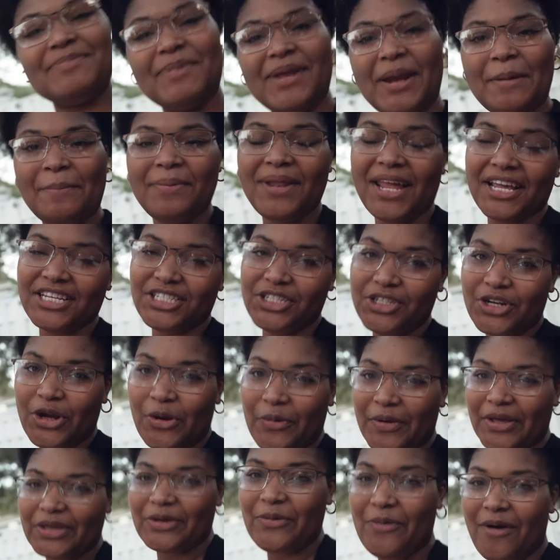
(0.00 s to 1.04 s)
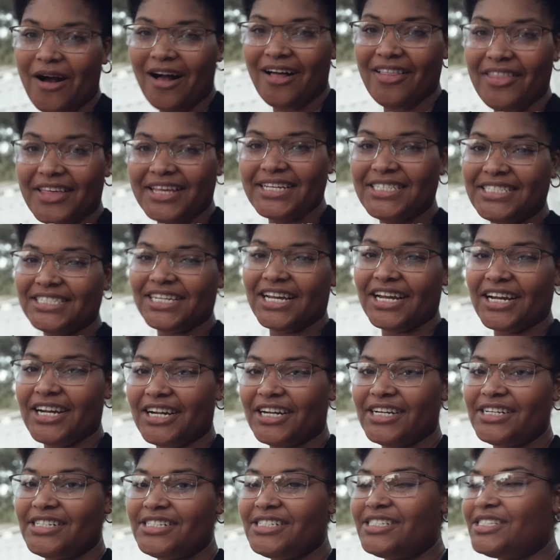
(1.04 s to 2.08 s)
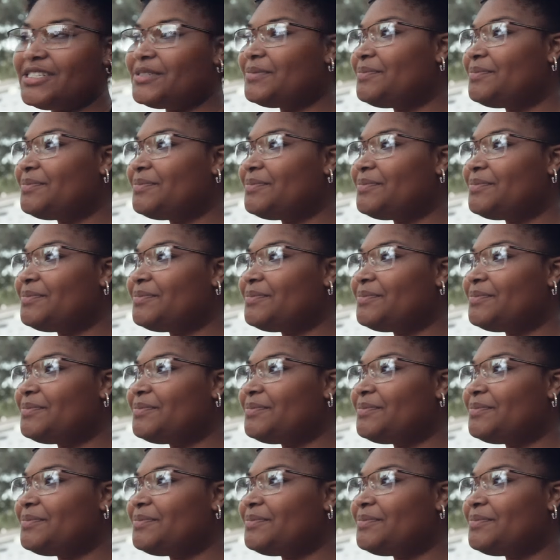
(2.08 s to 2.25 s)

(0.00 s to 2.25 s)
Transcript: been a pleasure knowing you all these years.